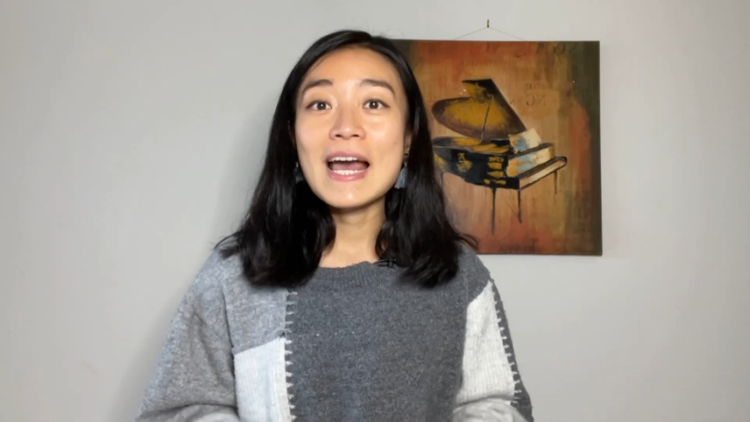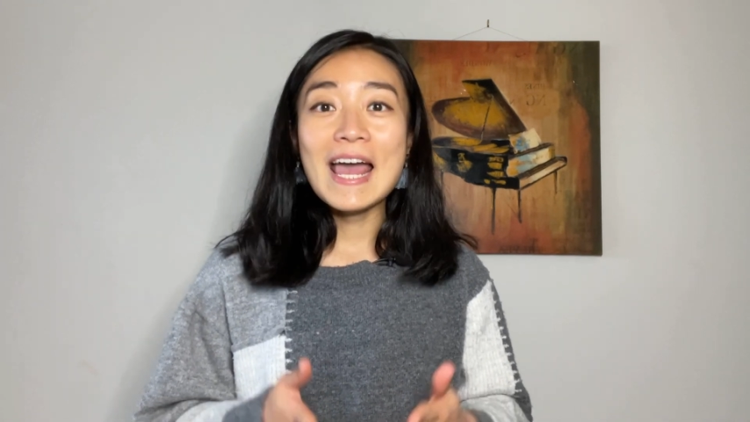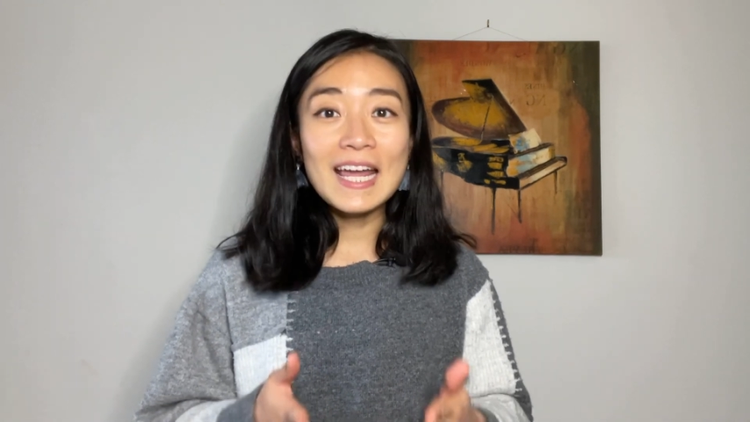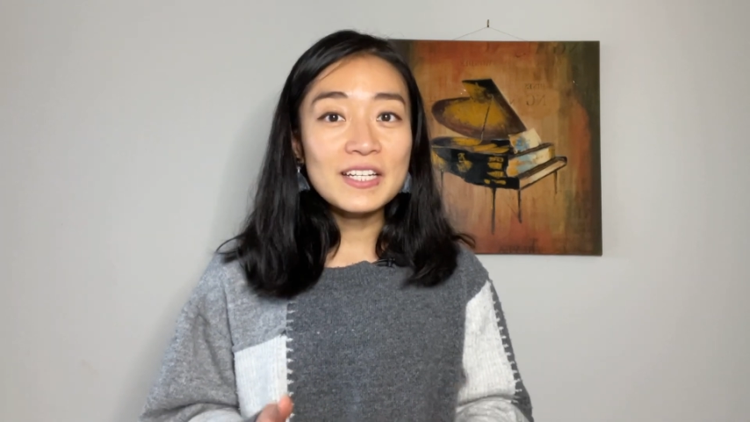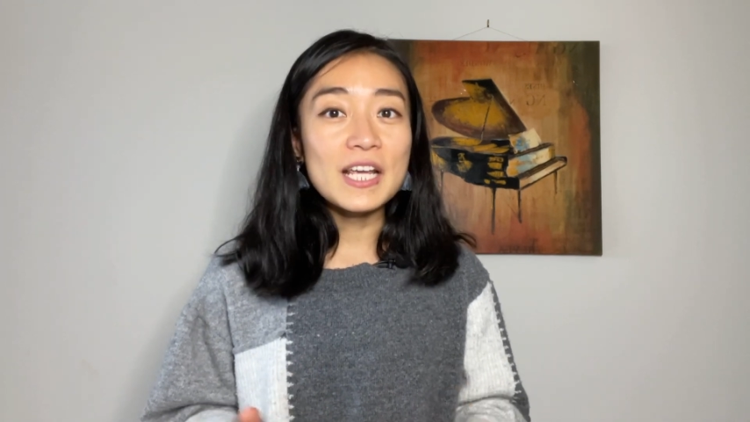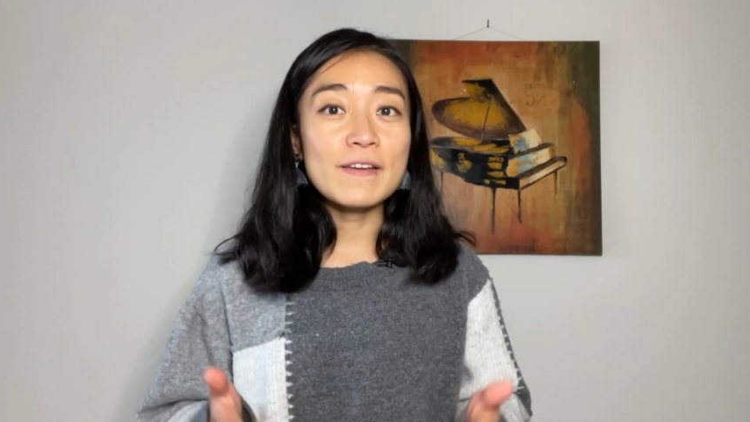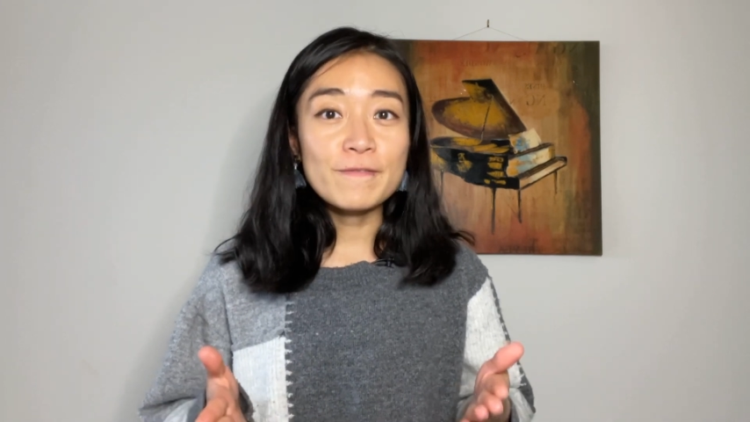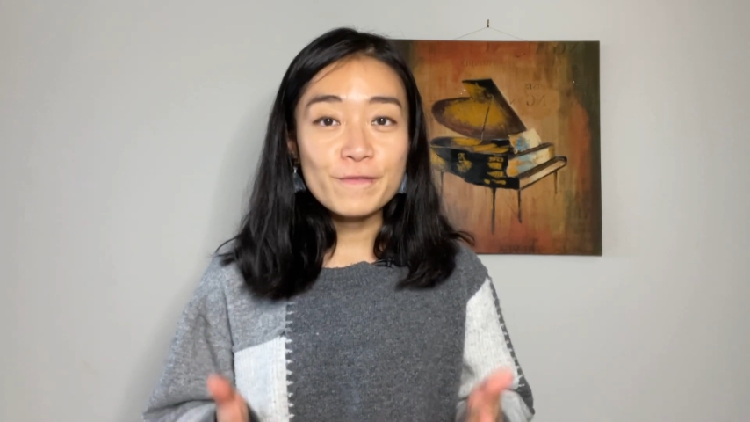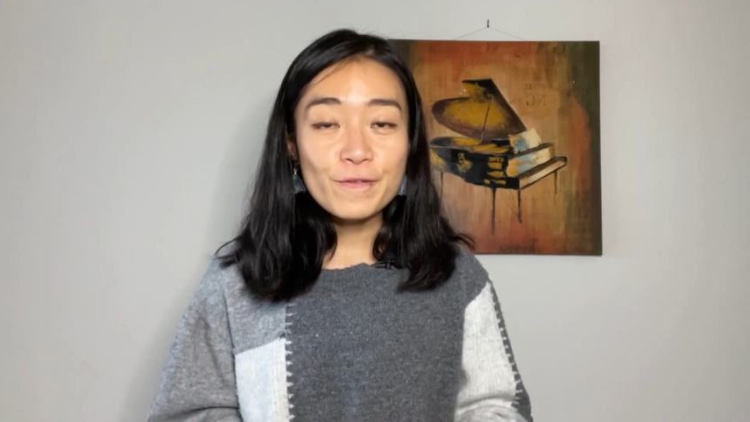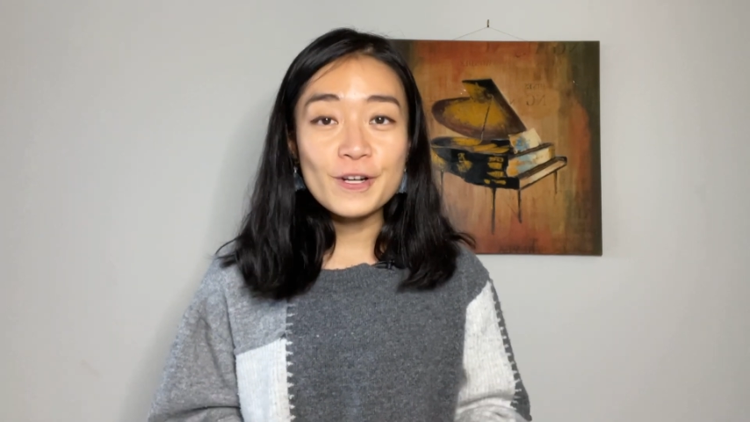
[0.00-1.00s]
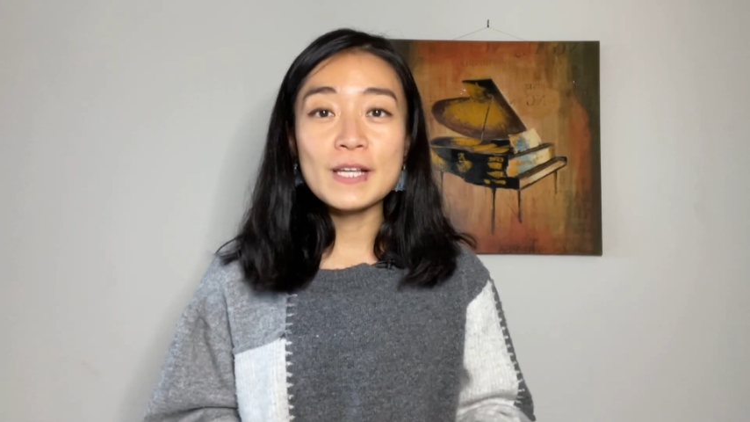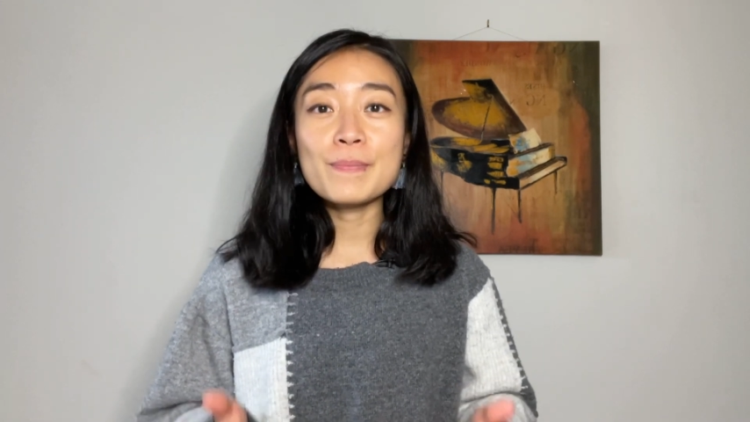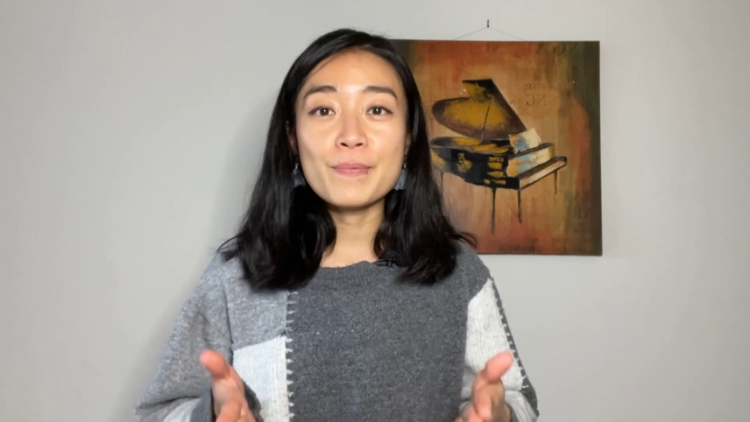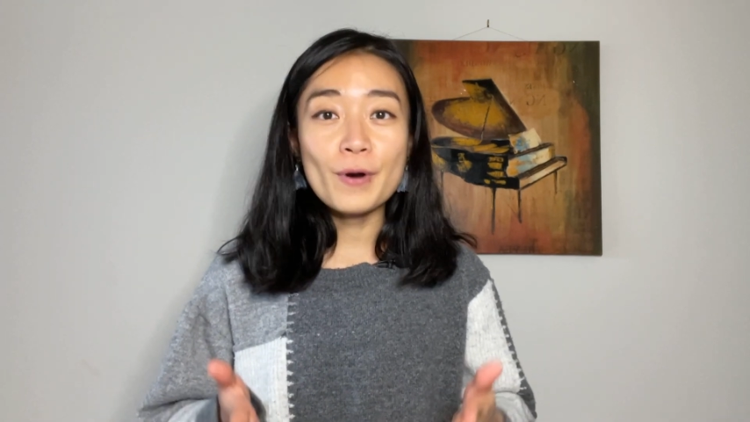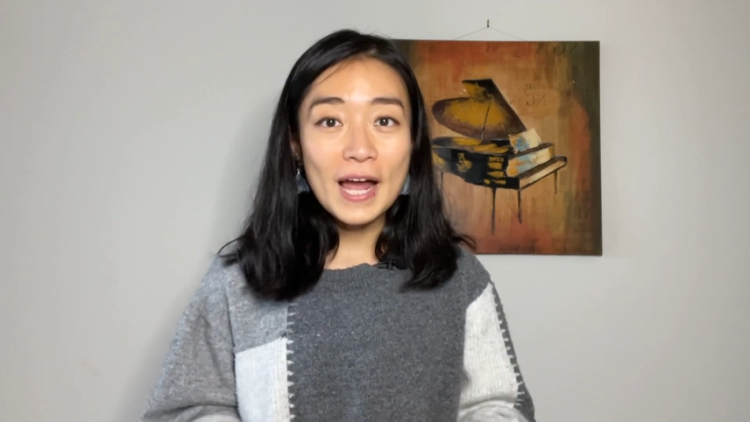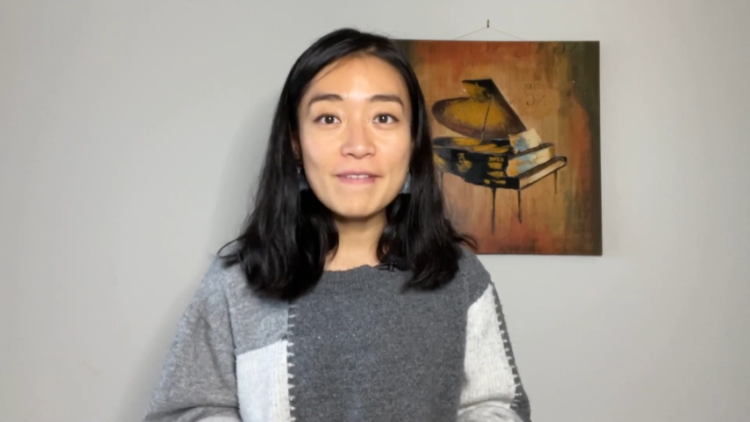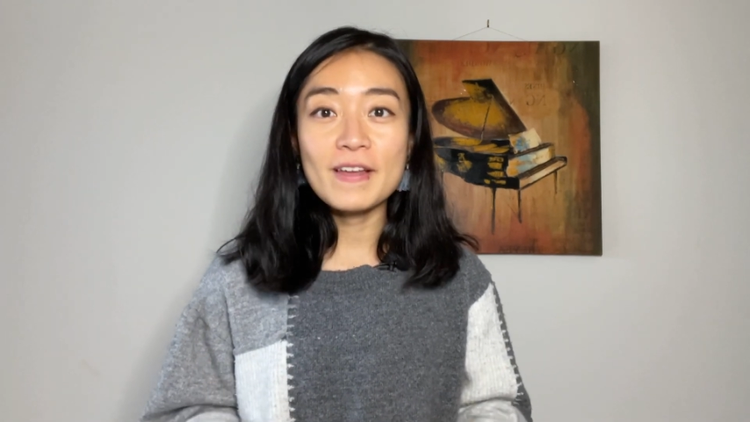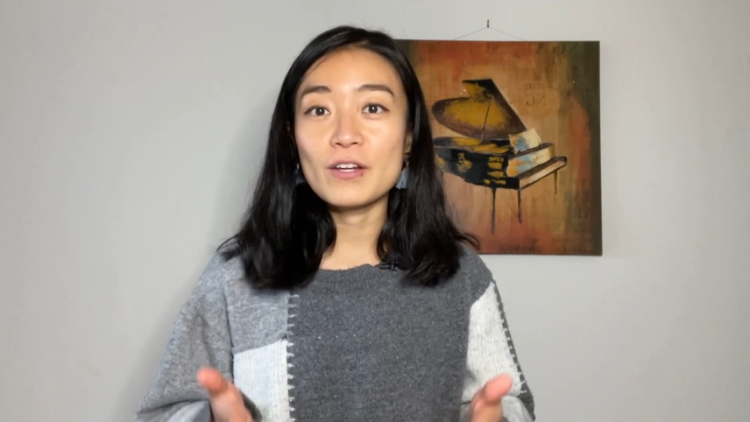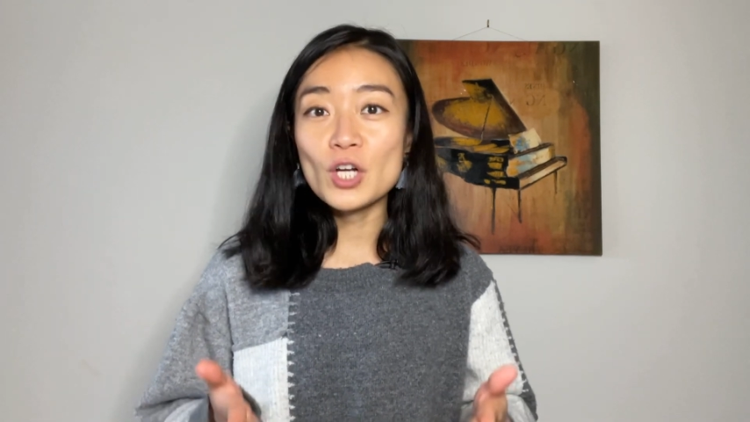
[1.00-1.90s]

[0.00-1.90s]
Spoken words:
and a free private